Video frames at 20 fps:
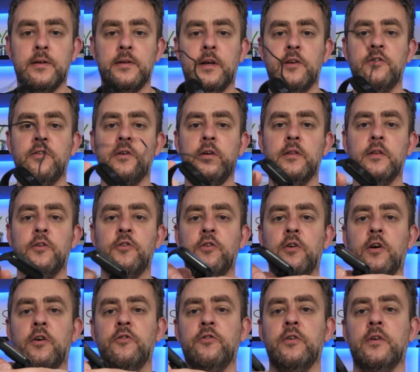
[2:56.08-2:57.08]
it's actually got the
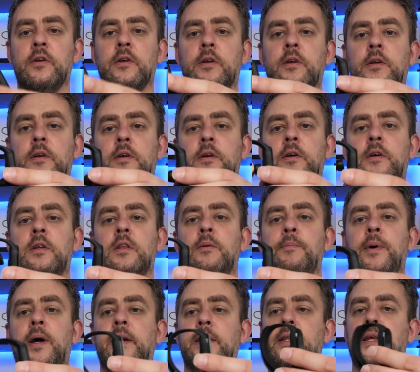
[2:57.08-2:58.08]
charger at the
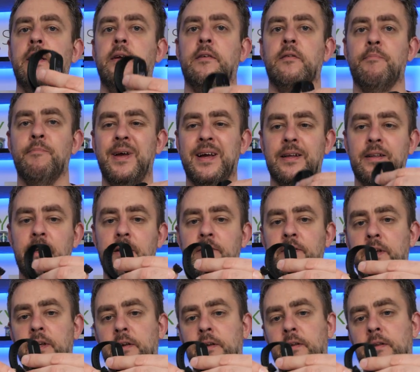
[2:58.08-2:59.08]
back there. It's
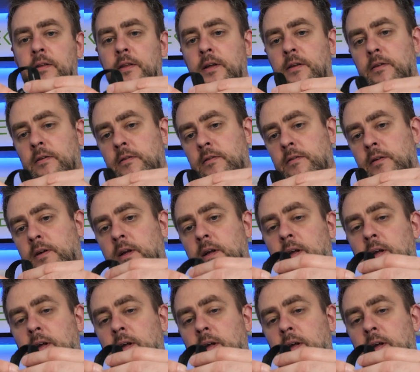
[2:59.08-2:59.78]
magnetic, that just